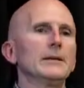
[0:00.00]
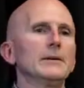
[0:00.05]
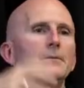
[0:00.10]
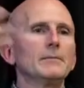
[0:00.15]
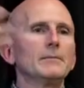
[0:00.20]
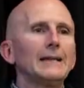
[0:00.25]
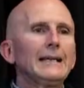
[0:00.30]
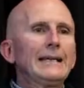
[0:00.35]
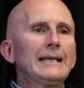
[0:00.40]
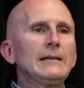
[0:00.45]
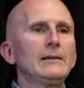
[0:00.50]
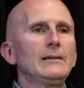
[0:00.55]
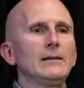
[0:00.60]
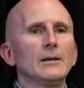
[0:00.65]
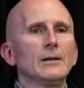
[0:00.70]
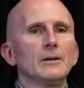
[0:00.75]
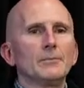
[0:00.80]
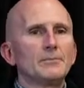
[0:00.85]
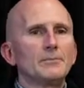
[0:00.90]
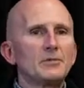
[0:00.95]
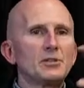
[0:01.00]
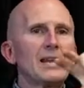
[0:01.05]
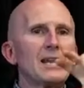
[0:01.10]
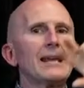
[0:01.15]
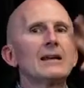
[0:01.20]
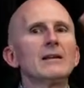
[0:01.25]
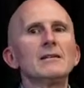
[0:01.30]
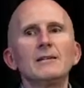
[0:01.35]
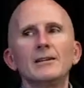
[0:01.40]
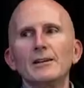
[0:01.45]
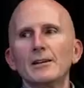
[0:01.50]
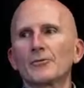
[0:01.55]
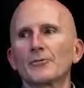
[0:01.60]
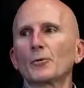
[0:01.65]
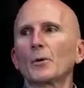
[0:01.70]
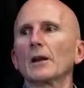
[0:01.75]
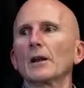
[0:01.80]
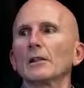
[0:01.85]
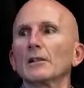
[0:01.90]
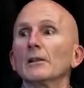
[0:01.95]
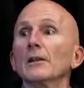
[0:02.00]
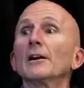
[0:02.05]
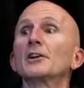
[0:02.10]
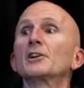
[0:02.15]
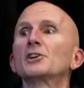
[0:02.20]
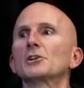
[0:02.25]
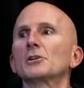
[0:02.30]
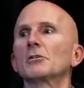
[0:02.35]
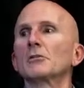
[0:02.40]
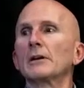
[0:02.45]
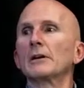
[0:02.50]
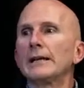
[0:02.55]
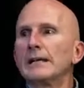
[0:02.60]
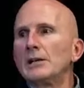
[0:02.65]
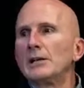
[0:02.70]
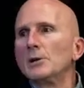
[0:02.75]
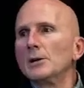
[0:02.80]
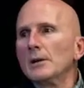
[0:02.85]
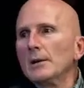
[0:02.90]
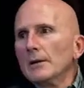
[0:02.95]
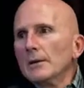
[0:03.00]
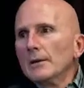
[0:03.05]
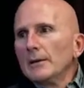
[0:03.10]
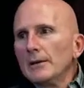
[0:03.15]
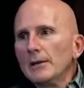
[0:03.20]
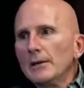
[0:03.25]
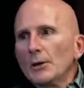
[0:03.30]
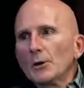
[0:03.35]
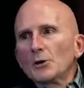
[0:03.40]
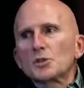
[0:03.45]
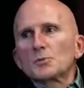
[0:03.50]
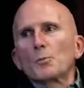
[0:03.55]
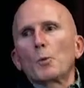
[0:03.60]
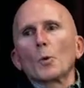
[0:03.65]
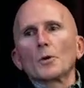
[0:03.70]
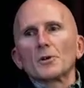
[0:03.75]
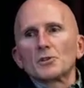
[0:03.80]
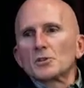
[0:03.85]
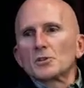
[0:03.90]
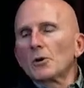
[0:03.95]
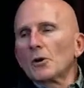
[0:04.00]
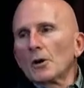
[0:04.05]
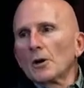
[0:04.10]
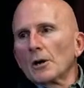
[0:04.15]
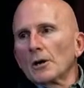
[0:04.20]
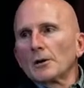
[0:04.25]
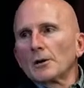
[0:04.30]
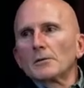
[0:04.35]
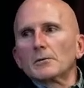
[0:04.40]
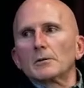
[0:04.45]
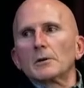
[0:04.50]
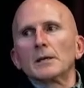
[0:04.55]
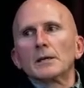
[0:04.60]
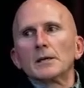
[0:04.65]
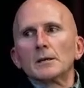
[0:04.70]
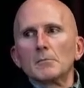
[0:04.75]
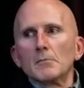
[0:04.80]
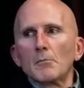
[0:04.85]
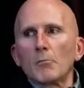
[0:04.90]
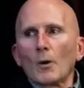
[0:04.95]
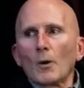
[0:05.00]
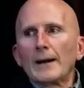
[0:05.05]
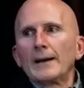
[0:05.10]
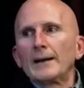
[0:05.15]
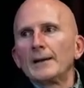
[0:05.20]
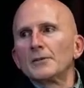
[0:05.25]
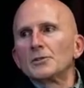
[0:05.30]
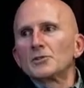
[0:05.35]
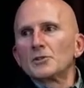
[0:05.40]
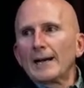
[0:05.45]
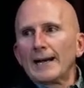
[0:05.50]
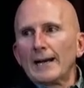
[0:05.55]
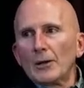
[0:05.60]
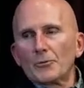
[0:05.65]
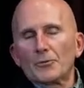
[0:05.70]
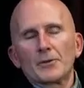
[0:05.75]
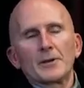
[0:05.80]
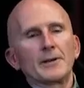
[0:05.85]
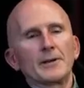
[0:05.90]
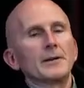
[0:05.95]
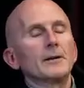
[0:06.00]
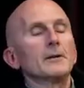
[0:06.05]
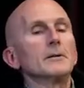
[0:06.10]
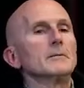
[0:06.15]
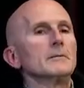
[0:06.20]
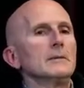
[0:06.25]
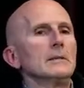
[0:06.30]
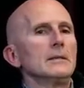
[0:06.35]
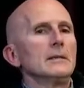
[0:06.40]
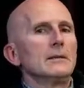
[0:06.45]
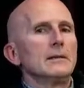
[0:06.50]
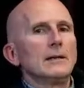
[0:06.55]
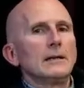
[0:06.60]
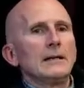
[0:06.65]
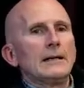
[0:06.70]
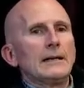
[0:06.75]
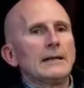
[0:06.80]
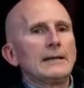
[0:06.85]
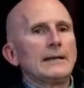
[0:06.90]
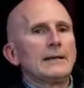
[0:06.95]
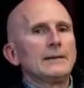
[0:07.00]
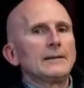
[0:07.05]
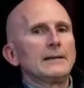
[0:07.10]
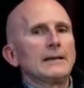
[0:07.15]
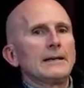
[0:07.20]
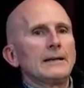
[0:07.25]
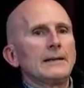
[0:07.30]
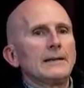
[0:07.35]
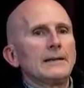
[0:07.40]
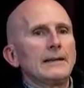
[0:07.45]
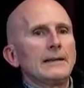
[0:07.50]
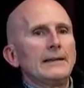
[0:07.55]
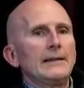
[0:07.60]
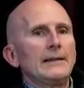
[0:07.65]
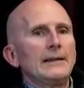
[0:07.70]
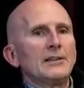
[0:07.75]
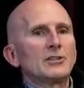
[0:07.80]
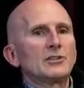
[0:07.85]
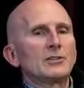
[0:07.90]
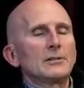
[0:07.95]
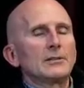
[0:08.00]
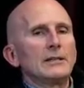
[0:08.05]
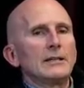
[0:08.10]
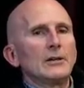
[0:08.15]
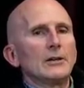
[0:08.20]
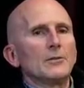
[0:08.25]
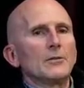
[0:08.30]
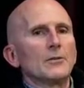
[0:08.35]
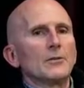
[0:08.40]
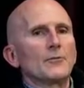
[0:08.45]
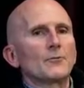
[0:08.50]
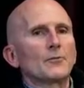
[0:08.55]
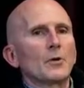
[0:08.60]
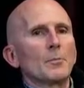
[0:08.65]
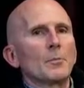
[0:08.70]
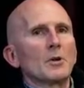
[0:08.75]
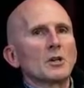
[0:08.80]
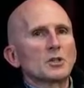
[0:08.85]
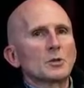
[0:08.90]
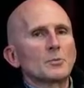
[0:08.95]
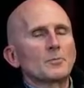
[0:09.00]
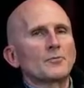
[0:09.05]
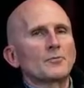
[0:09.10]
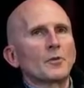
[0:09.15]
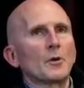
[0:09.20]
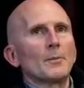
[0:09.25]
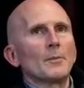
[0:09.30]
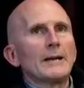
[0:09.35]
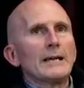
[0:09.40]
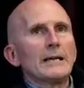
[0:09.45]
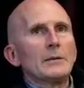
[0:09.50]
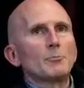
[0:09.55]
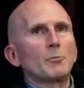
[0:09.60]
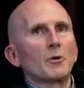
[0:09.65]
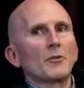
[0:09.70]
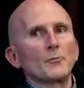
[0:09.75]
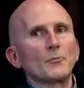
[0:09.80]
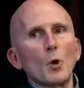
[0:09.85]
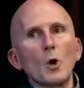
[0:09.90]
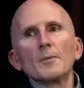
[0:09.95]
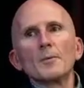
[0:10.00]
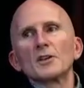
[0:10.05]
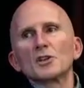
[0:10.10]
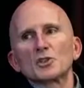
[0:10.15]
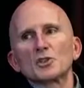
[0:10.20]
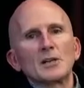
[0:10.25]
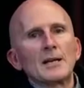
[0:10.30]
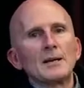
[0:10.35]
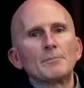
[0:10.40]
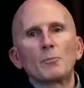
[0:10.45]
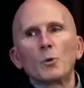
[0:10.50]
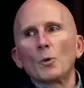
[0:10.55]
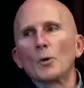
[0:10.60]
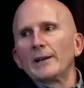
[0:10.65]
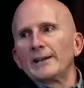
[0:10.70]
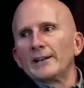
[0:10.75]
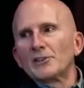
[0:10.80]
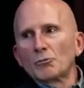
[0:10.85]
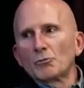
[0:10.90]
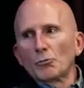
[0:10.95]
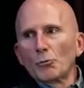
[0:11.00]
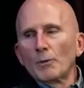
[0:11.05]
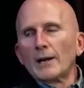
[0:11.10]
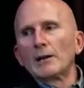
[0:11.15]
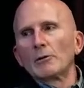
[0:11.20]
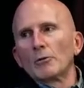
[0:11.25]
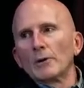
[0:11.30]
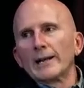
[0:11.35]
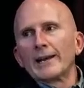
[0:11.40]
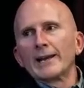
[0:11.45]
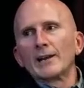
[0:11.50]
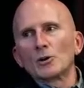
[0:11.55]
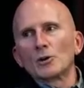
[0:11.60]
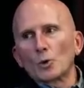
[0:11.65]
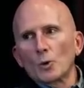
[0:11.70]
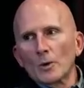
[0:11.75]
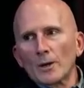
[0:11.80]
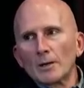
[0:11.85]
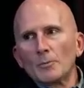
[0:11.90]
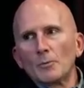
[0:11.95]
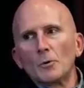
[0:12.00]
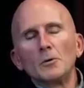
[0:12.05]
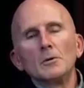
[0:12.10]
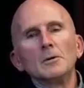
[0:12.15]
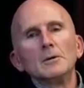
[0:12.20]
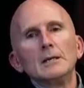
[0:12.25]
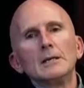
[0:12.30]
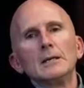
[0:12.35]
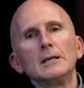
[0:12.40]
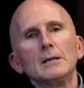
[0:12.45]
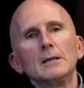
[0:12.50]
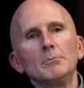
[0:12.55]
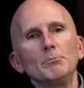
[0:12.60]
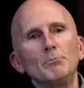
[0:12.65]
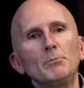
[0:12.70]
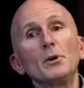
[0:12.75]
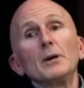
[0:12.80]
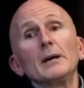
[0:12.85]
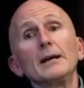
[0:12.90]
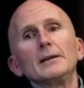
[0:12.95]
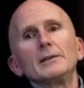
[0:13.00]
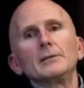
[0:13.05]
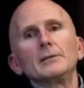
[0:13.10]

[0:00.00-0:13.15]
any, you know, 10 different luxury, you know, sports car uh, brands out there. Uh, uh it's, you know, from a, from a performance standpoint, it's really, really incredible. But